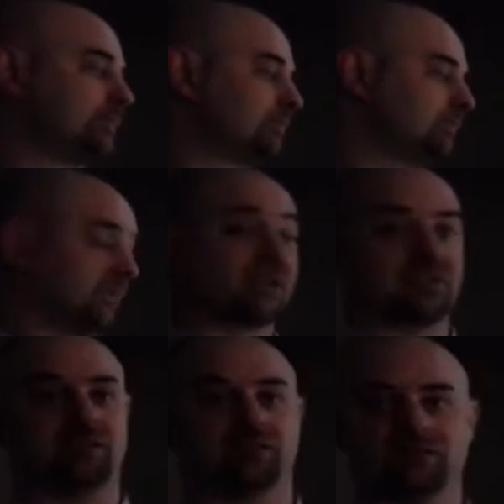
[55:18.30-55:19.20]
That's it.
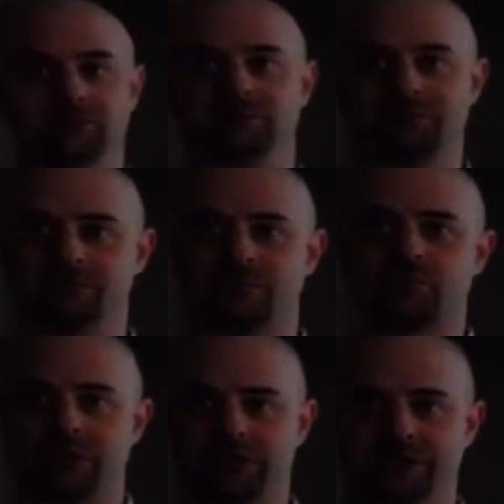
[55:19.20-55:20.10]

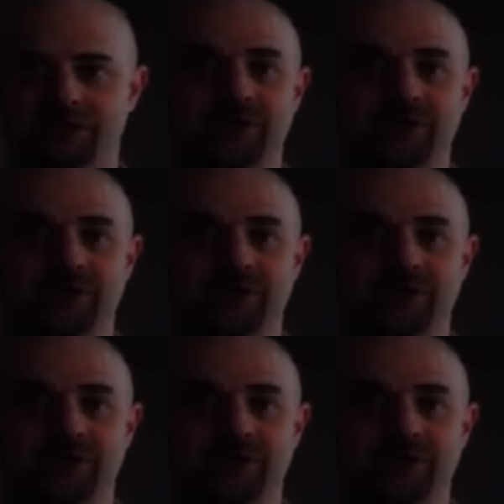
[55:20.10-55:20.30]
Pretty easy.